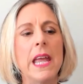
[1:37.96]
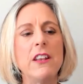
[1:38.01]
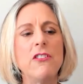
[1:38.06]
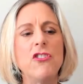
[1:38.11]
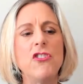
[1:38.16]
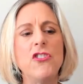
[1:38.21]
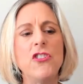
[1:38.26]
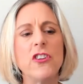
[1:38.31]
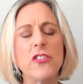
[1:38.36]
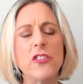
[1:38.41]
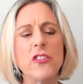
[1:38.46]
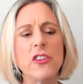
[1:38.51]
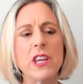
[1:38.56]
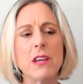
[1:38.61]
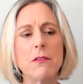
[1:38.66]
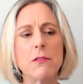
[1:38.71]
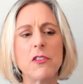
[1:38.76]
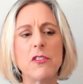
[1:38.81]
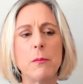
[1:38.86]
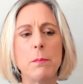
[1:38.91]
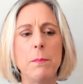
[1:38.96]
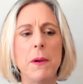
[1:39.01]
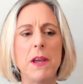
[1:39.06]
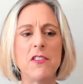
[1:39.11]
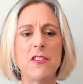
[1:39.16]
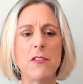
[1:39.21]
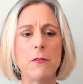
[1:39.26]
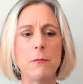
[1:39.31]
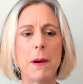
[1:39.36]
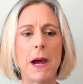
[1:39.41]
Just to give us a
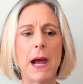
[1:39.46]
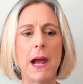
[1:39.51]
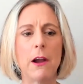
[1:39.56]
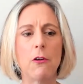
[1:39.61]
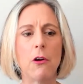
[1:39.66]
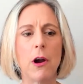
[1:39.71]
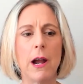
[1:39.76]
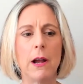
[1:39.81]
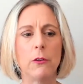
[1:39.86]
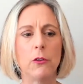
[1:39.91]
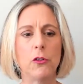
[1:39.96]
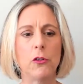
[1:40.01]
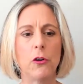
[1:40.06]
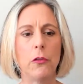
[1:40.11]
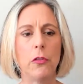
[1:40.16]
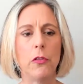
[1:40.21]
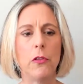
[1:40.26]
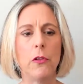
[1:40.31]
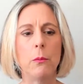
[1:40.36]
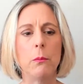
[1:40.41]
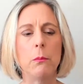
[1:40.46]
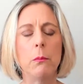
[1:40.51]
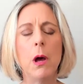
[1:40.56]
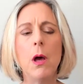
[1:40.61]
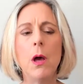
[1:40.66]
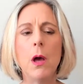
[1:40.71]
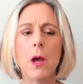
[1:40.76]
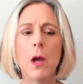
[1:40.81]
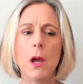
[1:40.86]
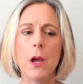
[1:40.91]
bit of background on them,
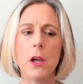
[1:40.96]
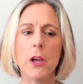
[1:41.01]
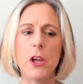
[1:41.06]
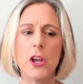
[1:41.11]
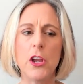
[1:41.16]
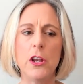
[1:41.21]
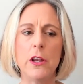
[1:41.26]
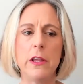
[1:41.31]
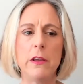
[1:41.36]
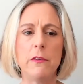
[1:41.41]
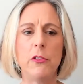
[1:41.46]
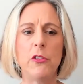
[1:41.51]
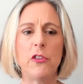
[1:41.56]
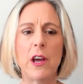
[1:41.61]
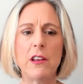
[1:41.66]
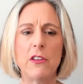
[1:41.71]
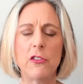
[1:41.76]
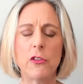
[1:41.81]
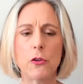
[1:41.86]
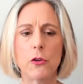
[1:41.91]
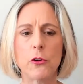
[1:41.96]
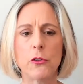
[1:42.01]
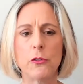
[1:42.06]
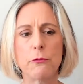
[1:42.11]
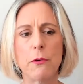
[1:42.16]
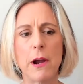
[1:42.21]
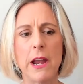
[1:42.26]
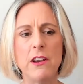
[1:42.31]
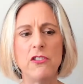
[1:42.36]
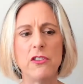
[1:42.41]
you've said it's across
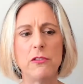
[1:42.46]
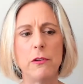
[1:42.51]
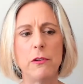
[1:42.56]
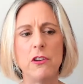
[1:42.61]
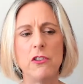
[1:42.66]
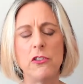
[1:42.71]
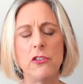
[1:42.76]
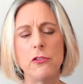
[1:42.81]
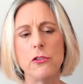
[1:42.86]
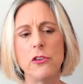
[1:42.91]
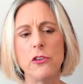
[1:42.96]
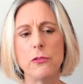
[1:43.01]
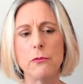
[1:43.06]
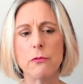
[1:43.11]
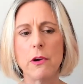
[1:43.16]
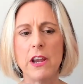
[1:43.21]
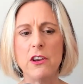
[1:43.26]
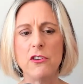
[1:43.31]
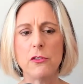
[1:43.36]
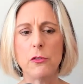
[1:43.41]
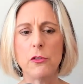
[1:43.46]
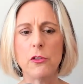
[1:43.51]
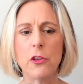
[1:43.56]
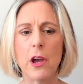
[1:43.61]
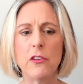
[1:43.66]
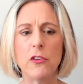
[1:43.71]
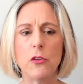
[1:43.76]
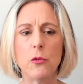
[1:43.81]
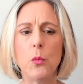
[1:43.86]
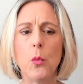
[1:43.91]
a range of industries and range of
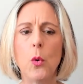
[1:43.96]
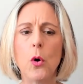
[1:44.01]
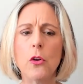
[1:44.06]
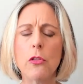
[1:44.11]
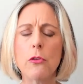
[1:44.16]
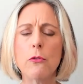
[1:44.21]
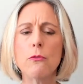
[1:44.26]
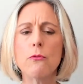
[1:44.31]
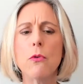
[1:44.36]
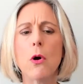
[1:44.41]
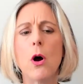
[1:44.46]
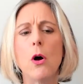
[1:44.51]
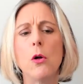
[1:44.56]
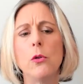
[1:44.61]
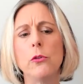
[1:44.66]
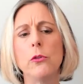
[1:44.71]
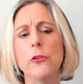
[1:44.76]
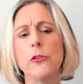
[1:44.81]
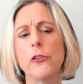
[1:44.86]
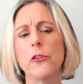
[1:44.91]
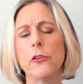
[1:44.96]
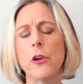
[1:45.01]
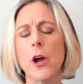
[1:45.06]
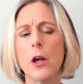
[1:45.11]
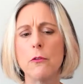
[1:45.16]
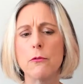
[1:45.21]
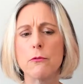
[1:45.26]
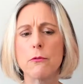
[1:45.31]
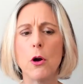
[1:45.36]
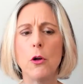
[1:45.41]
sizes. What are the
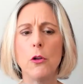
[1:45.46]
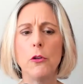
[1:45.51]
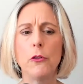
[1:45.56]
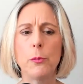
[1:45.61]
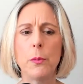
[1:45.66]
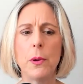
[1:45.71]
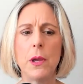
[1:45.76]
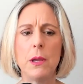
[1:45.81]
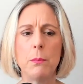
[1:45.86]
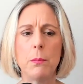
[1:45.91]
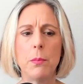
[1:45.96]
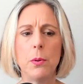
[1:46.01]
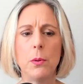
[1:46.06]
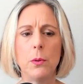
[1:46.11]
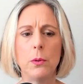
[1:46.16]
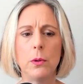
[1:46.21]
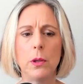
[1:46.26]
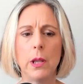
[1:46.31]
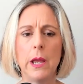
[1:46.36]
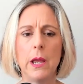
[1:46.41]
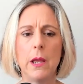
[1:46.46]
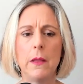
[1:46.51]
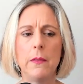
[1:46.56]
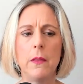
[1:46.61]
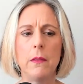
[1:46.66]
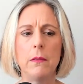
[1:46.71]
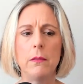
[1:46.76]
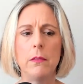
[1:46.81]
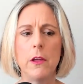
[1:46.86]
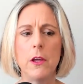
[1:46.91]
roles people
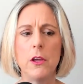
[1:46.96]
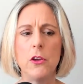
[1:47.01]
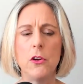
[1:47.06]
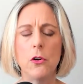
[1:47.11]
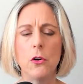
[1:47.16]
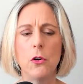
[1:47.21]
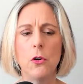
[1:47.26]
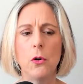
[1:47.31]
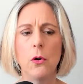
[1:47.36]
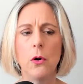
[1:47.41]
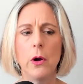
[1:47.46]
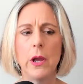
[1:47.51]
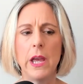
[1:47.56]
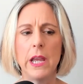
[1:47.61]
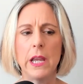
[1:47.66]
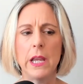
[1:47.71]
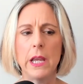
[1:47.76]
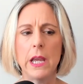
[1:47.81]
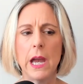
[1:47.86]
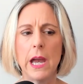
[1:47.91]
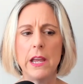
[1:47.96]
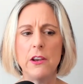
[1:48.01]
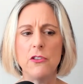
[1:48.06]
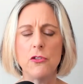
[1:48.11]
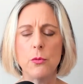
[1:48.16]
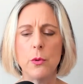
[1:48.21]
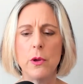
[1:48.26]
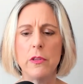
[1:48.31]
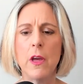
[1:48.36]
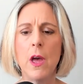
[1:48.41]
in that you're
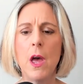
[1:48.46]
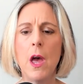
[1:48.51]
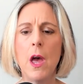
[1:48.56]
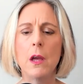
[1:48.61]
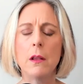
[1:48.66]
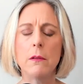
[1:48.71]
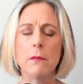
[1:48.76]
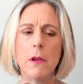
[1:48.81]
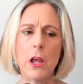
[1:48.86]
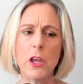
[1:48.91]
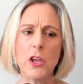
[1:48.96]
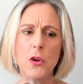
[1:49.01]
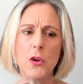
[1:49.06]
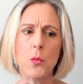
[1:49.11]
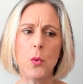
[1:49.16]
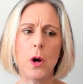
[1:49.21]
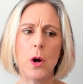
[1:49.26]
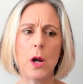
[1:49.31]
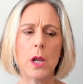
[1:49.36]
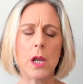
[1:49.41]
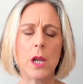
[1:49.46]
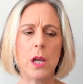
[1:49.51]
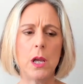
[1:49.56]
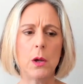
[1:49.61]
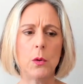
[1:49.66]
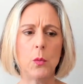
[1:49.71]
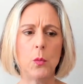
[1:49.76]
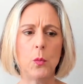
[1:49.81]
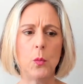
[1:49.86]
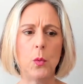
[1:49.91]
engaged with? Are you
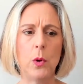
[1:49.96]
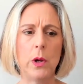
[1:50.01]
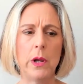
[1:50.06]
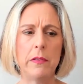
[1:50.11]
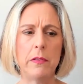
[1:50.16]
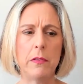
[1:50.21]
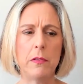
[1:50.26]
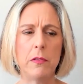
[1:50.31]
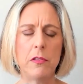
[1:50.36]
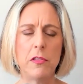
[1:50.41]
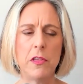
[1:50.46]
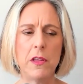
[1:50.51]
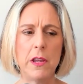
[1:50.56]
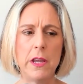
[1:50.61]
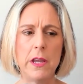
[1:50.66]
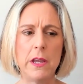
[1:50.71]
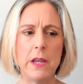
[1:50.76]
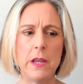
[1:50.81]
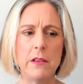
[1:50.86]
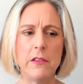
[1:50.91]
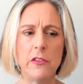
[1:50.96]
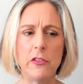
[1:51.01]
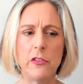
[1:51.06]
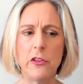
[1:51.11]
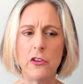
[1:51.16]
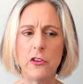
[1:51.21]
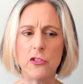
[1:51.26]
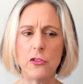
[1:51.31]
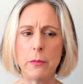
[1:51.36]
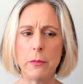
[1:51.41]
working with the
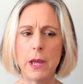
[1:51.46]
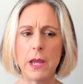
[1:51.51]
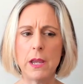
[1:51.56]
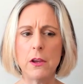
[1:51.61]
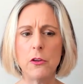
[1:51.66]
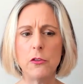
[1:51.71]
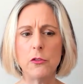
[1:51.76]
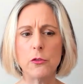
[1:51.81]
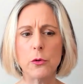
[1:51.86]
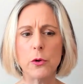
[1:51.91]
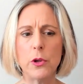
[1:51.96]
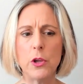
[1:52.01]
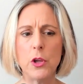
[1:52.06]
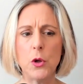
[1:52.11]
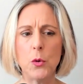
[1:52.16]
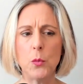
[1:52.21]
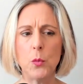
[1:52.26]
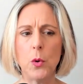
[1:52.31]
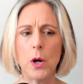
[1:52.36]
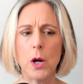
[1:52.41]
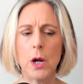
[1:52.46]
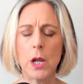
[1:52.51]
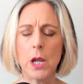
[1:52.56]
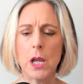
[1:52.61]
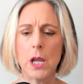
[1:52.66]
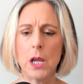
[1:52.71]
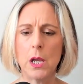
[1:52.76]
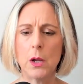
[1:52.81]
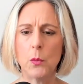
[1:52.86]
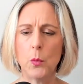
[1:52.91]
decision makers, or are you
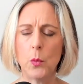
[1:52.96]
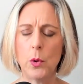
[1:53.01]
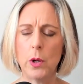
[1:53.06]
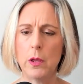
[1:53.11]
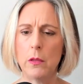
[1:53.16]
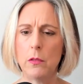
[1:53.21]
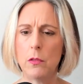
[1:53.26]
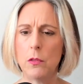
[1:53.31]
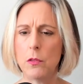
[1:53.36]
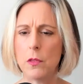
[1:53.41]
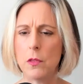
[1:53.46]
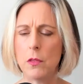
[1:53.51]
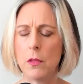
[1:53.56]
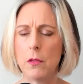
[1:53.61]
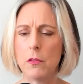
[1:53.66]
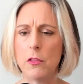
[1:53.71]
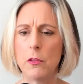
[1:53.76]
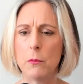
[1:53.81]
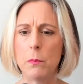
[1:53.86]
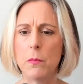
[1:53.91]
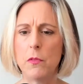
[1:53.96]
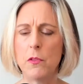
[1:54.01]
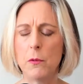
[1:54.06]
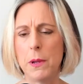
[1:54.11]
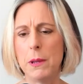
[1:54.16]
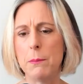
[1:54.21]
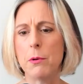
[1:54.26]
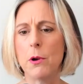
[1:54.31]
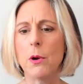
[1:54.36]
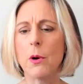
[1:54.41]
working with the
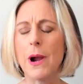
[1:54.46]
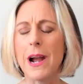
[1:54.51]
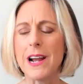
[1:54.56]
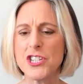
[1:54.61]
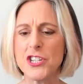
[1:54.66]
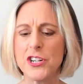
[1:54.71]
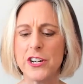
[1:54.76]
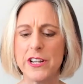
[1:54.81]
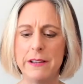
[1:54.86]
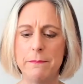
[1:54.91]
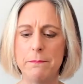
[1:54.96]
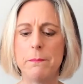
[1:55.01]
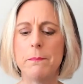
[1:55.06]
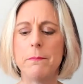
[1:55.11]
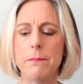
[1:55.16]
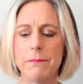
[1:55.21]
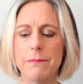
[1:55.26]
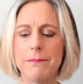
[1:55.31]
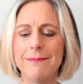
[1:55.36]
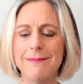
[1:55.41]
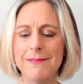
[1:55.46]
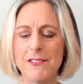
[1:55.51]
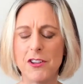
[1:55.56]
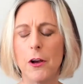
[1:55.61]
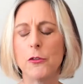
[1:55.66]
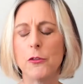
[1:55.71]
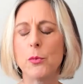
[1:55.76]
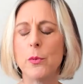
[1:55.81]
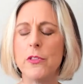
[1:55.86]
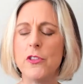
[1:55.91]
people who are actually
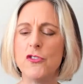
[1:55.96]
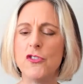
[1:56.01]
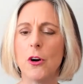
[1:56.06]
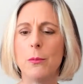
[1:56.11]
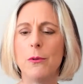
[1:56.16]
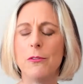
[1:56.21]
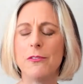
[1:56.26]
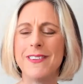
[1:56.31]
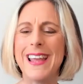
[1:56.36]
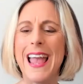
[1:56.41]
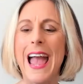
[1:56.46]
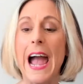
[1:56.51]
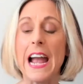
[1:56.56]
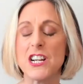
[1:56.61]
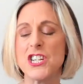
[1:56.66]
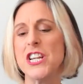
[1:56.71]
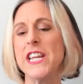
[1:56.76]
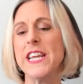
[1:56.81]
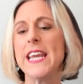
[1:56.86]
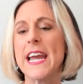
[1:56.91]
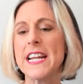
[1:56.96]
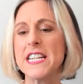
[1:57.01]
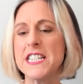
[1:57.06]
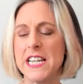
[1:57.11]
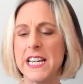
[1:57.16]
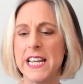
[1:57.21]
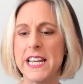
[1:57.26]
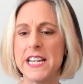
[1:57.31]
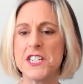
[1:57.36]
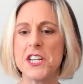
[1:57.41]
tasked with the job of actually
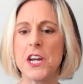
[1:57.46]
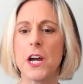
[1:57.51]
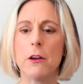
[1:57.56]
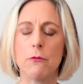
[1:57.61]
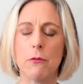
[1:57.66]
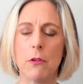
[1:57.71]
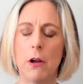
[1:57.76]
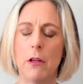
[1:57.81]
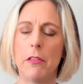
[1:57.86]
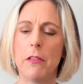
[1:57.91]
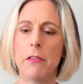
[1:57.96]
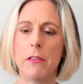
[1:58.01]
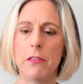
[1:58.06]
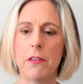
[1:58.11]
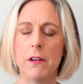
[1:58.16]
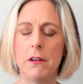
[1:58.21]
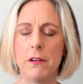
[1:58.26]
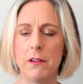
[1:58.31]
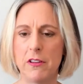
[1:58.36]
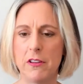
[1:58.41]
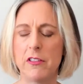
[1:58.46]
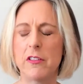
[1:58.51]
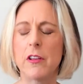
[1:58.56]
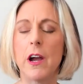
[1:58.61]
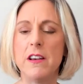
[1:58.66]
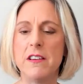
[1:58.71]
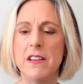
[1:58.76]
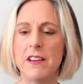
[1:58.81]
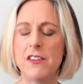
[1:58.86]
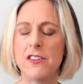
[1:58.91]
getting it done rather than
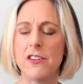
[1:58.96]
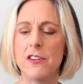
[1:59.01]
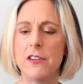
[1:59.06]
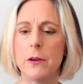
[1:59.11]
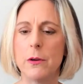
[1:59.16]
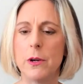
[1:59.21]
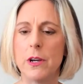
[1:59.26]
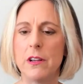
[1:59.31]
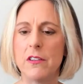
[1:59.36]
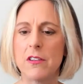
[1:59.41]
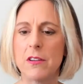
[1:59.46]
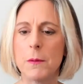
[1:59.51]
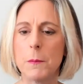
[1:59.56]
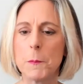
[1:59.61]
deciding to do it?